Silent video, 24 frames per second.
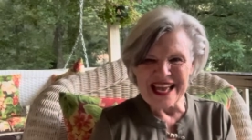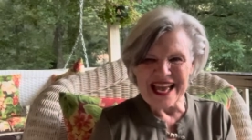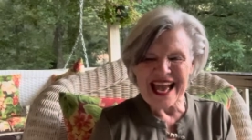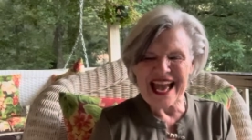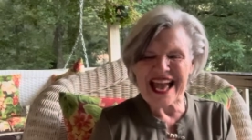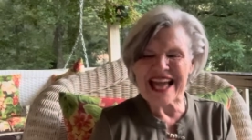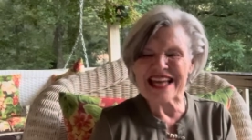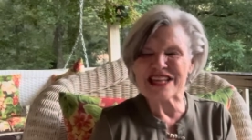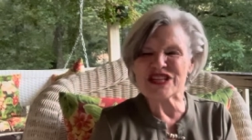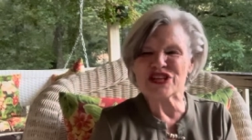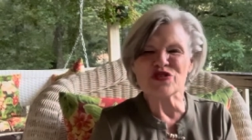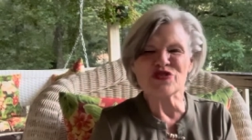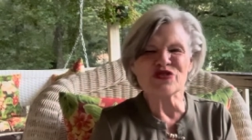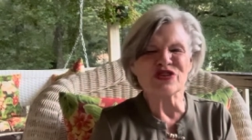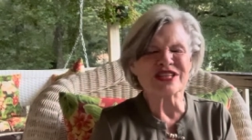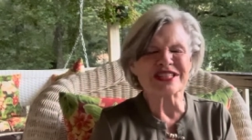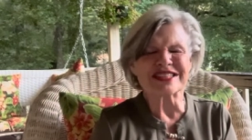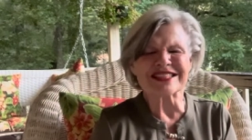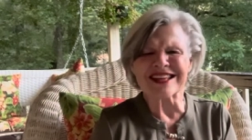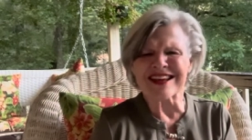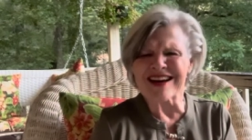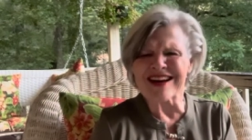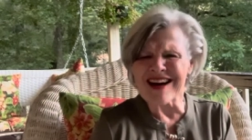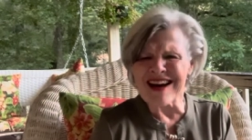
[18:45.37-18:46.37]
and you
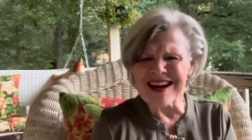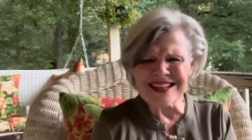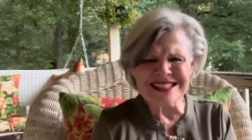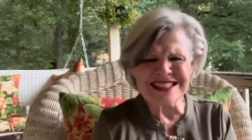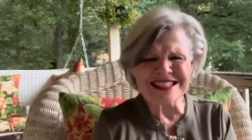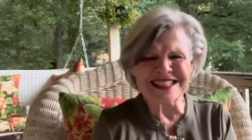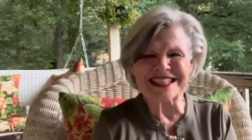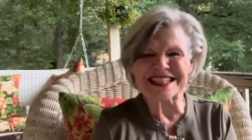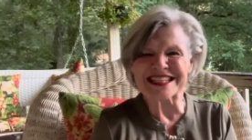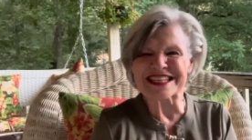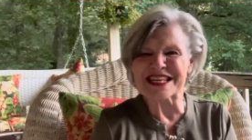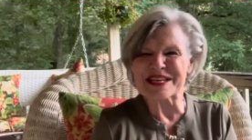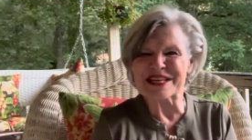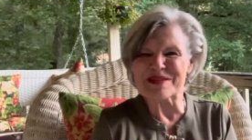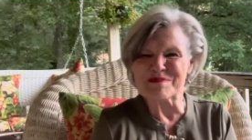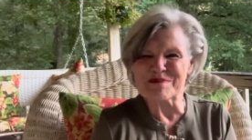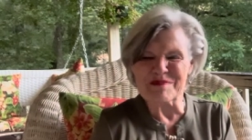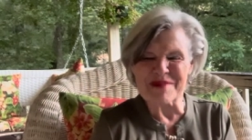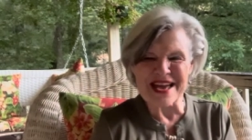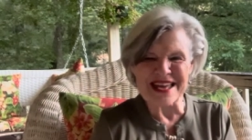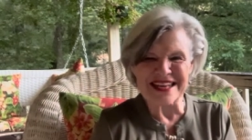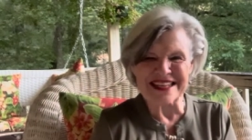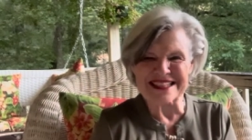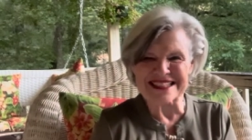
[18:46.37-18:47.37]
just constantly
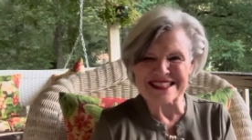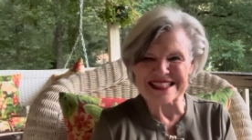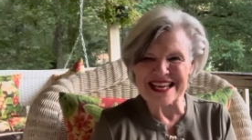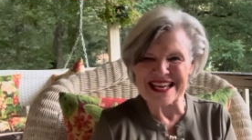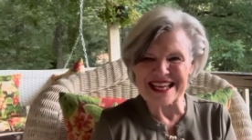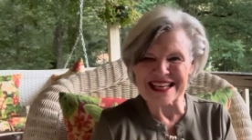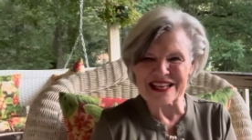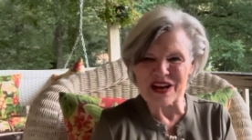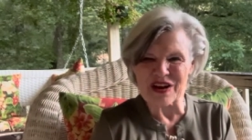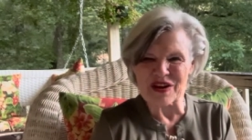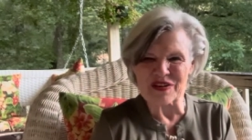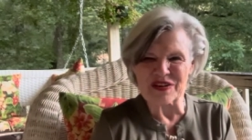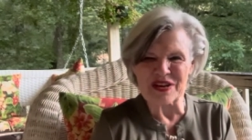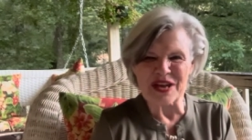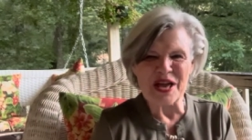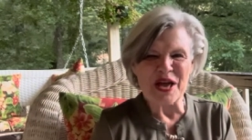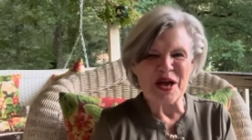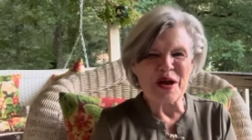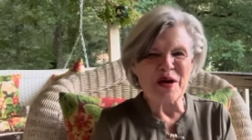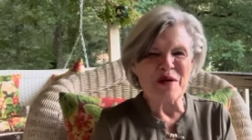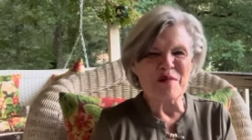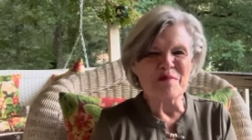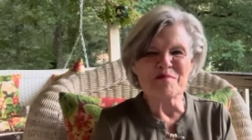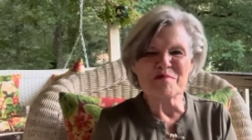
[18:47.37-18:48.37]
meditate on
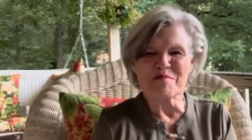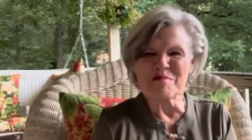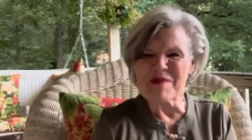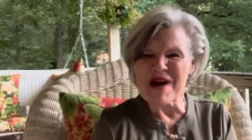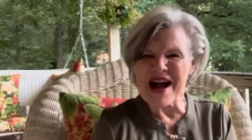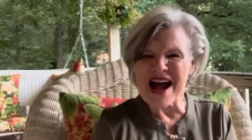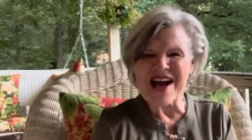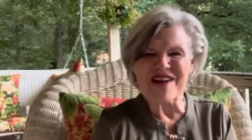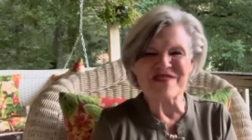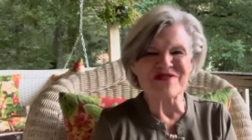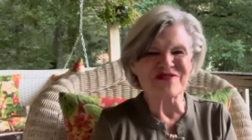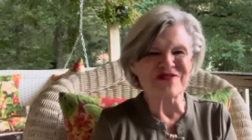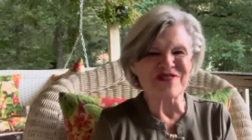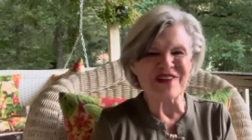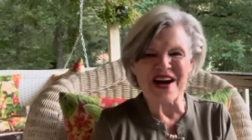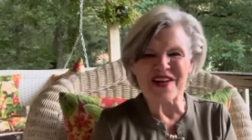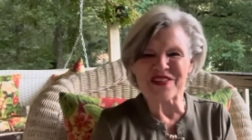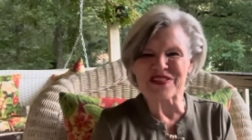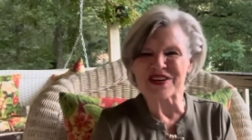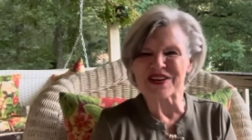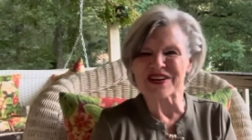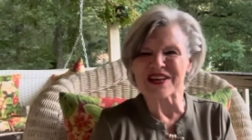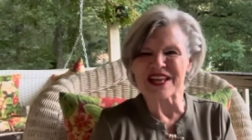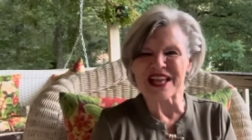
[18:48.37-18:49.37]
my
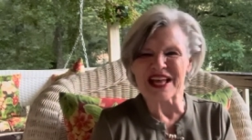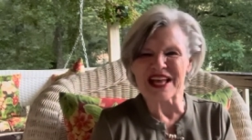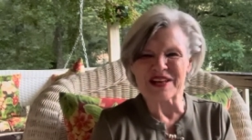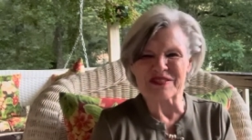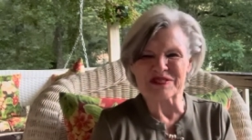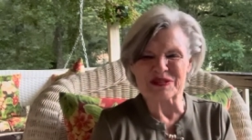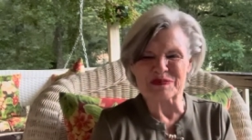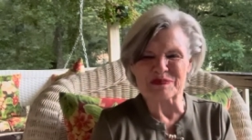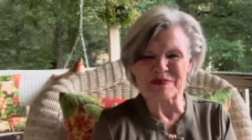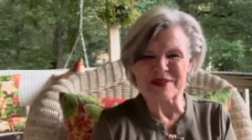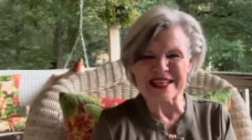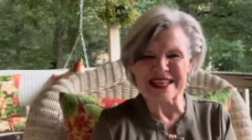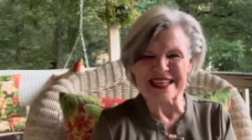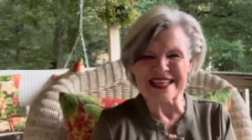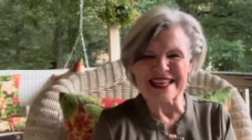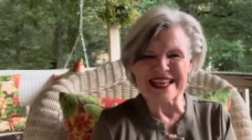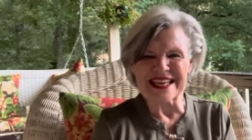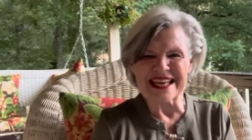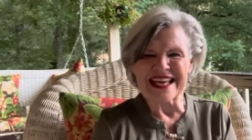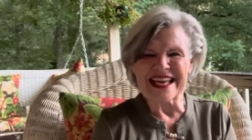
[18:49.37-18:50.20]
Father loves me.